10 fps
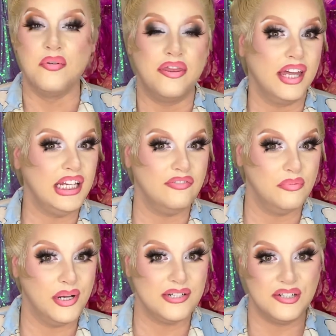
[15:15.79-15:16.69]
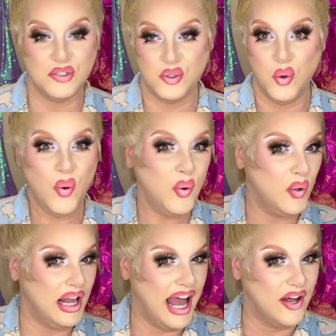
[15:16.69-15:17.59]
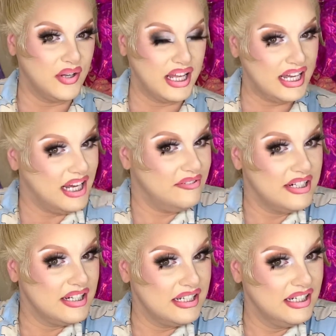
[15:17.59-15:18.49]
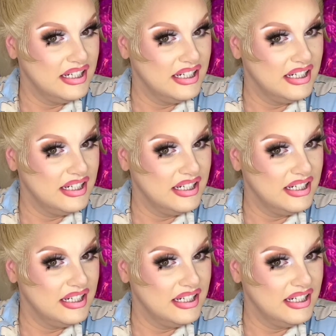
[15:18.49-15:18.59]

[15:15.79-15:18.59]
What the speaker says: Thank you very much to all our current